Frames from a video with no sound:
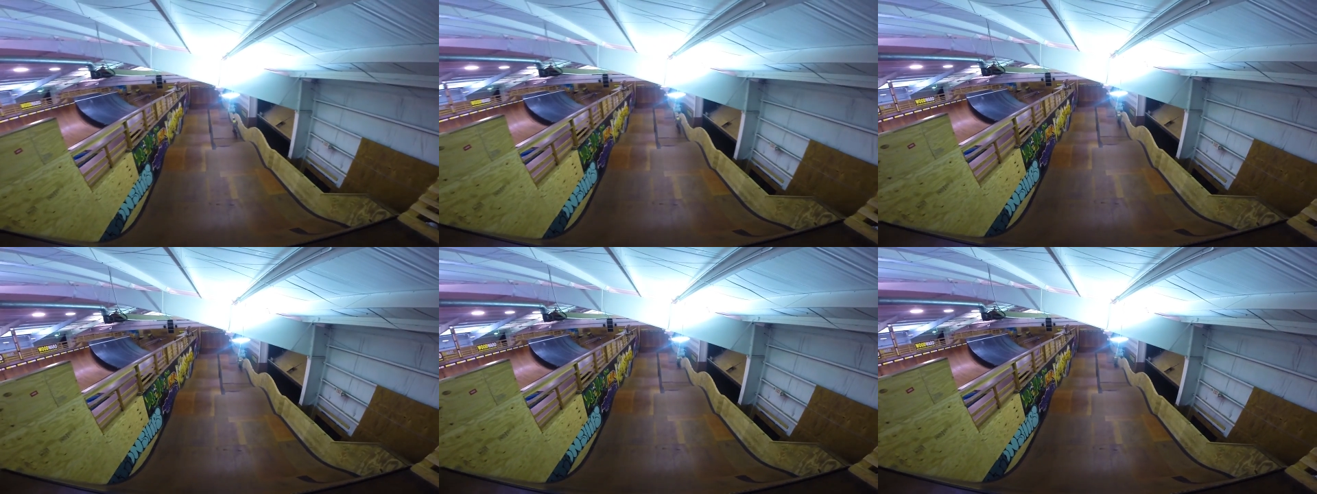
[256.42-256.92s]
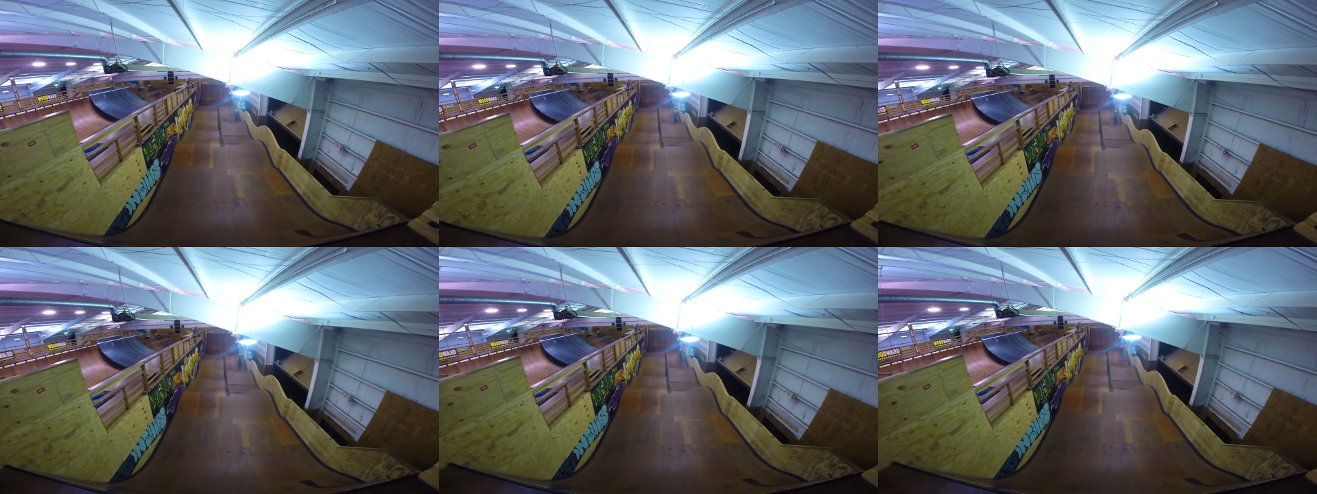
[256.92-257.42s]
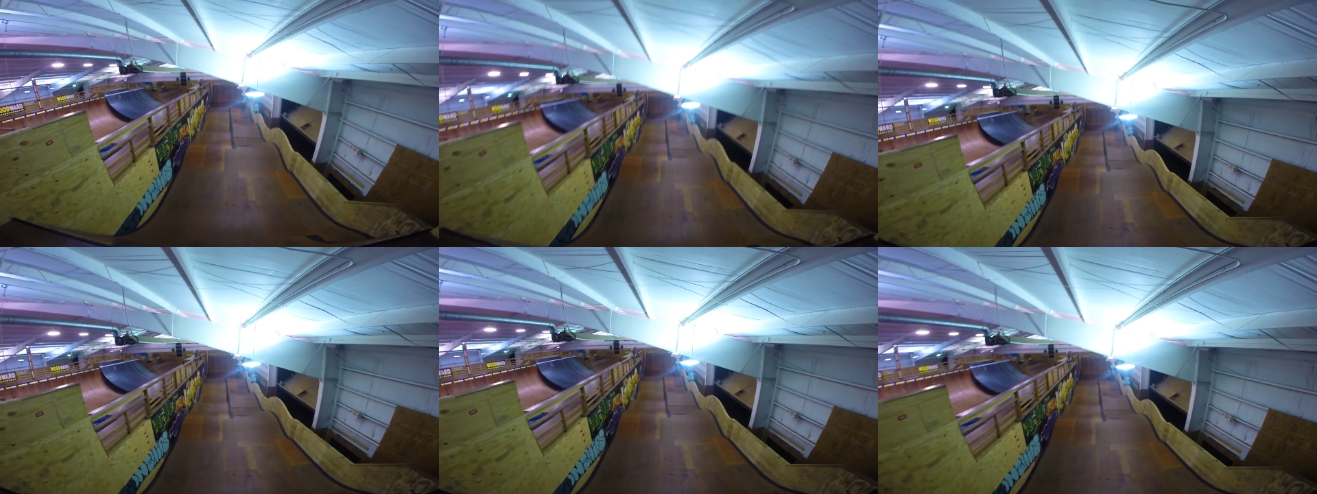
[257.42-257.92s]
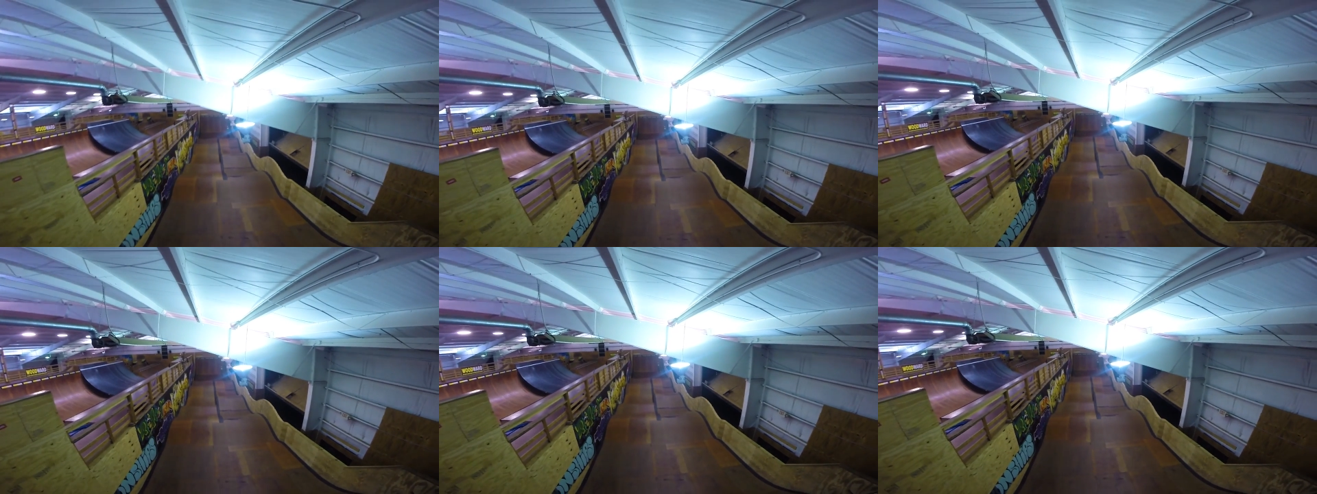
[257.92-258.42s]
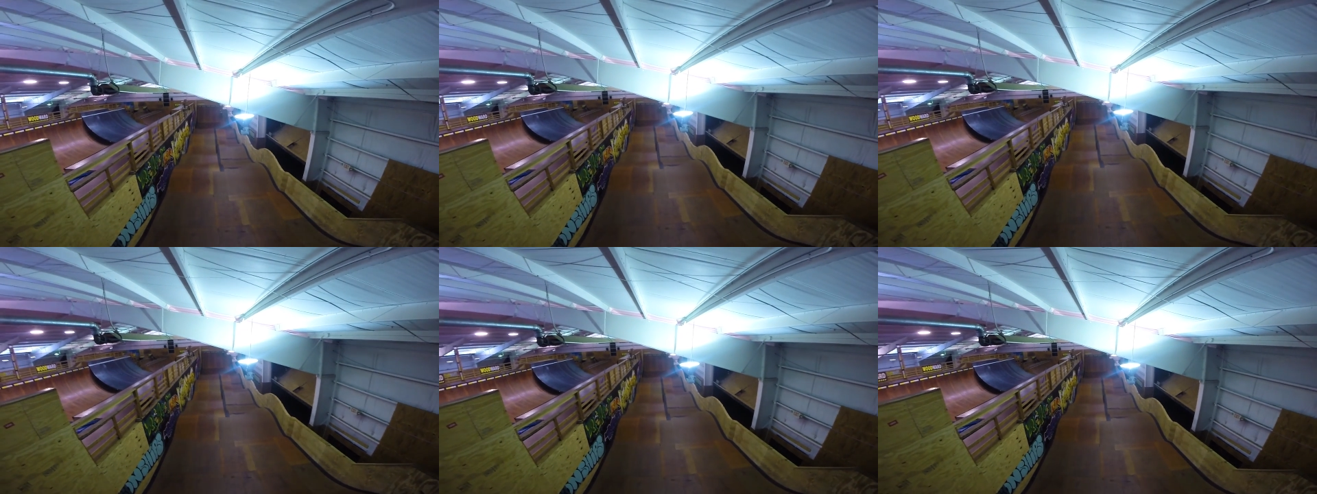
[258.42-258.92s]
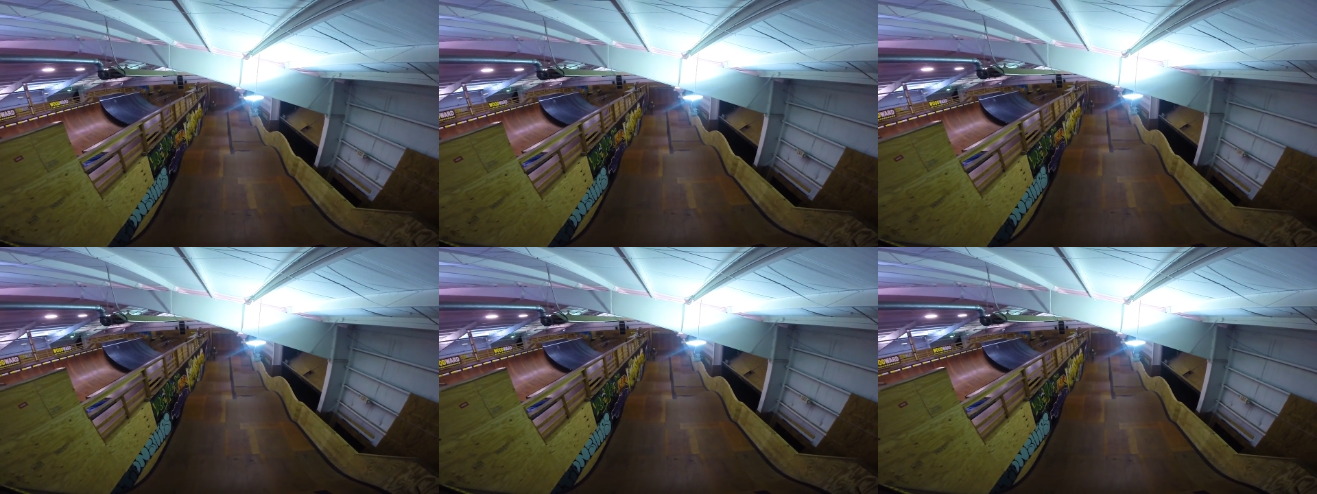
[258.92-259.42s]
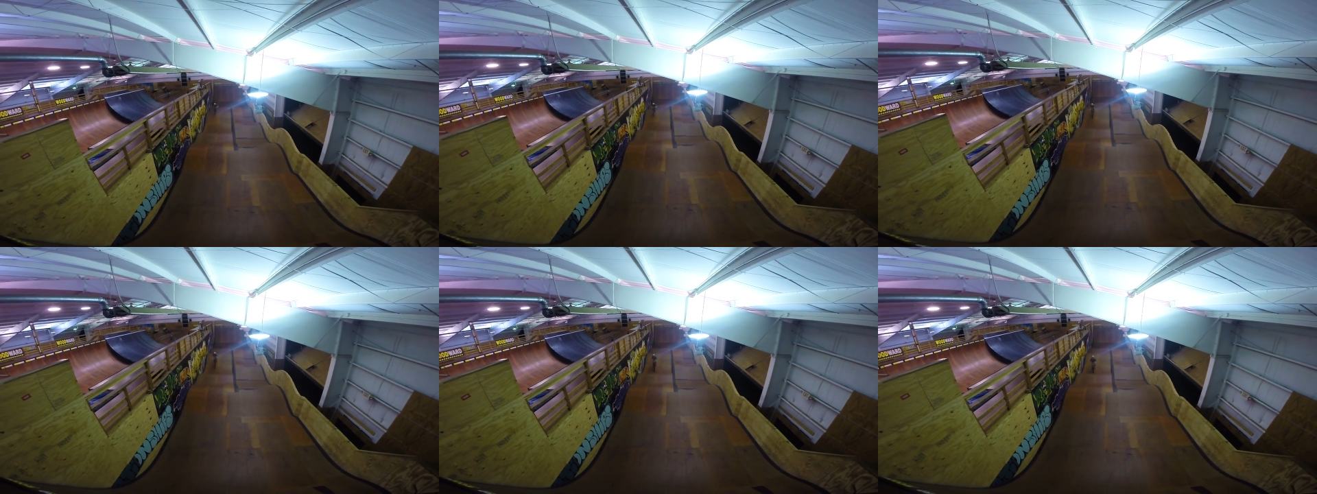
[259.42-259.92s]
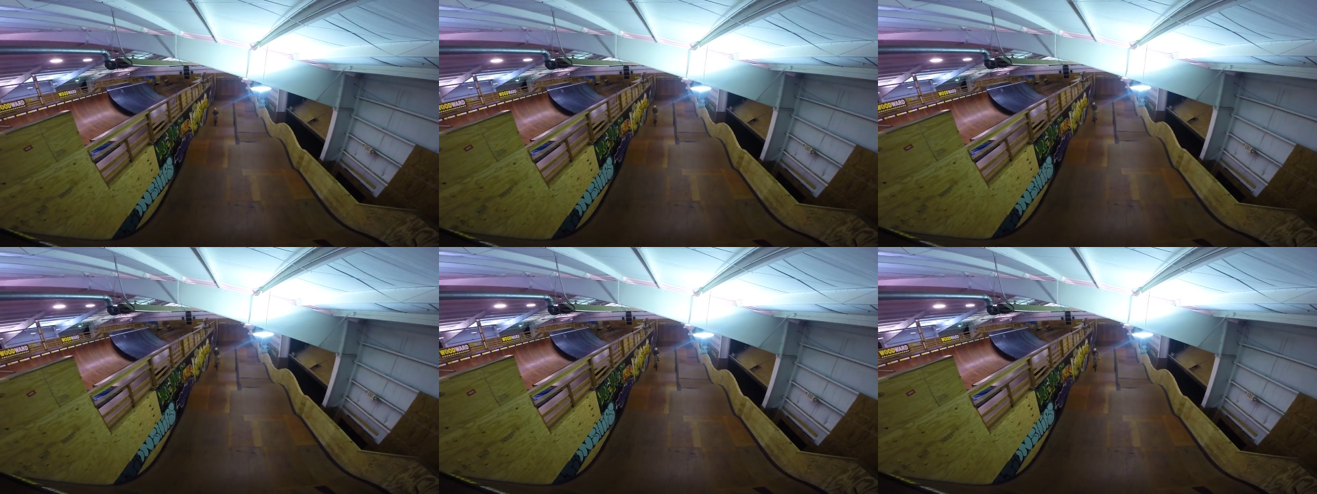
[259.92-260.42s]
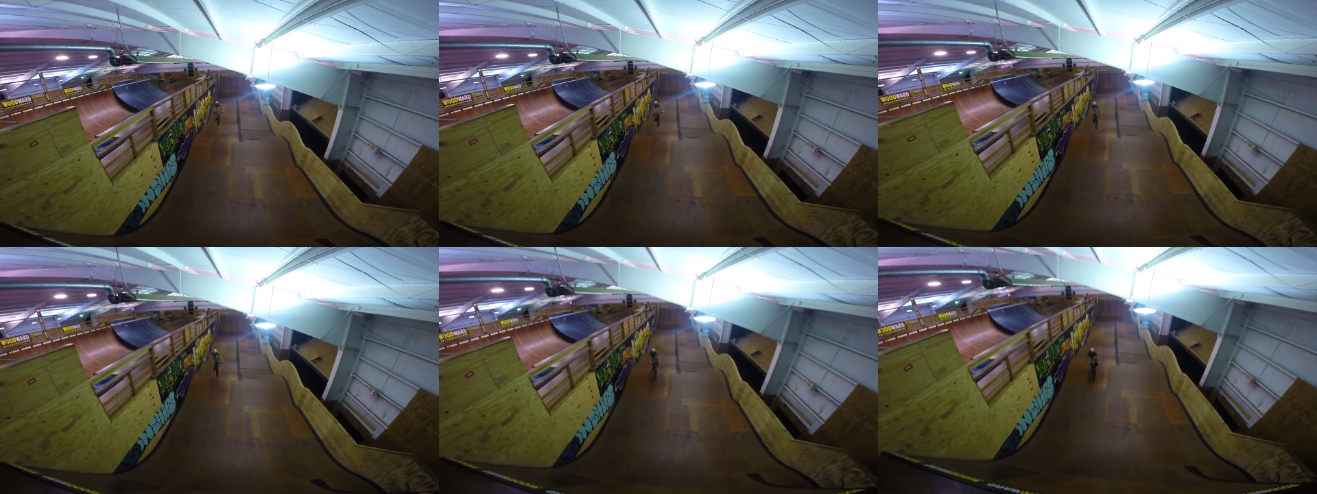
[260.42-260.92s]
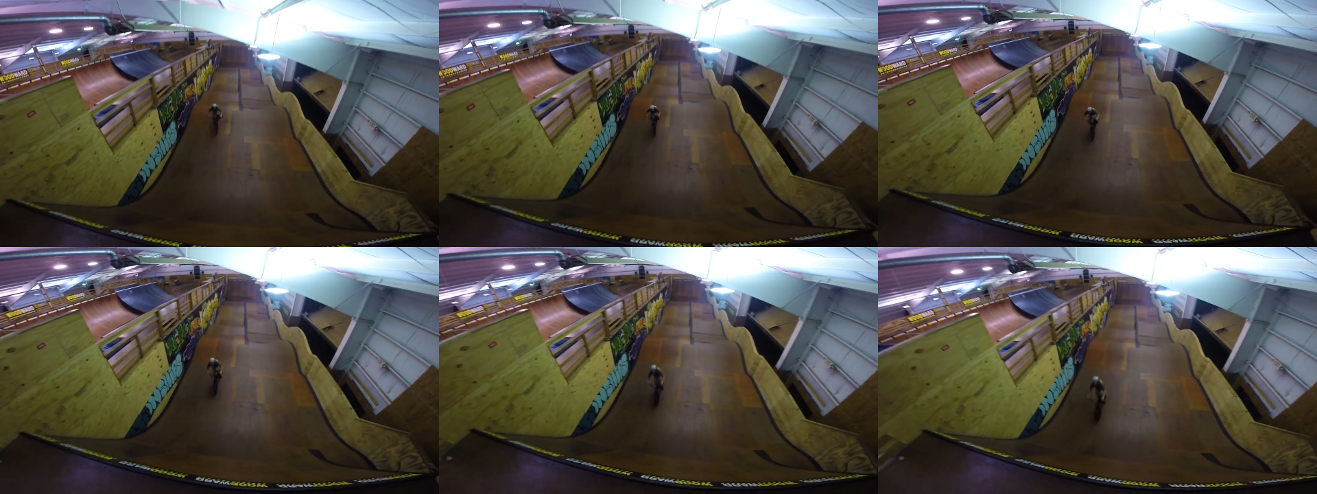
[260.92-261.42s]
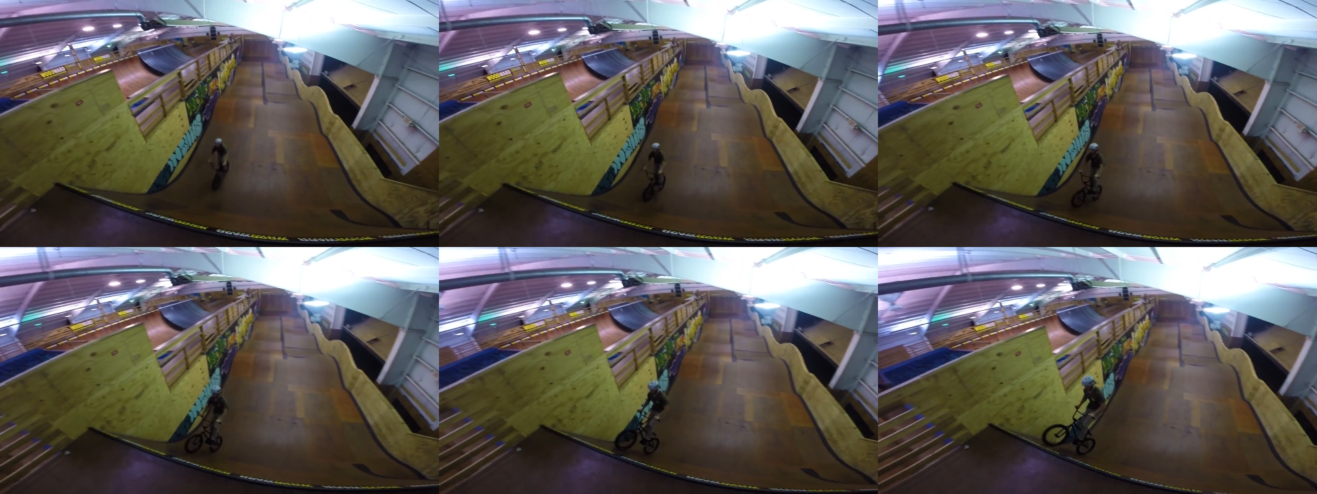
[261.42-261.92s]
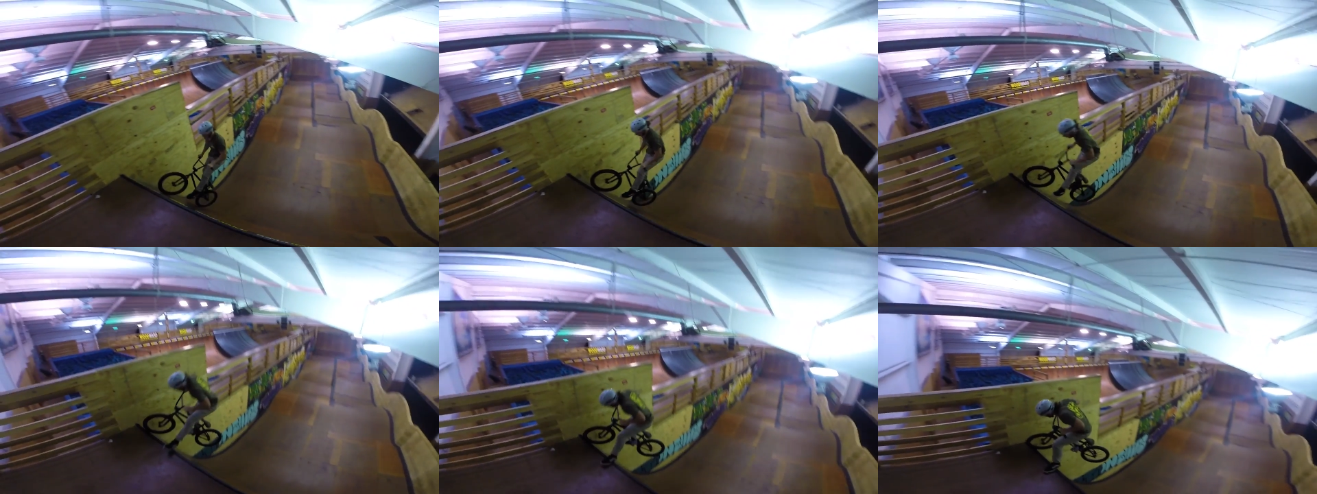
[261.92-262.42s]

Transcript: [unreadable: no face in view]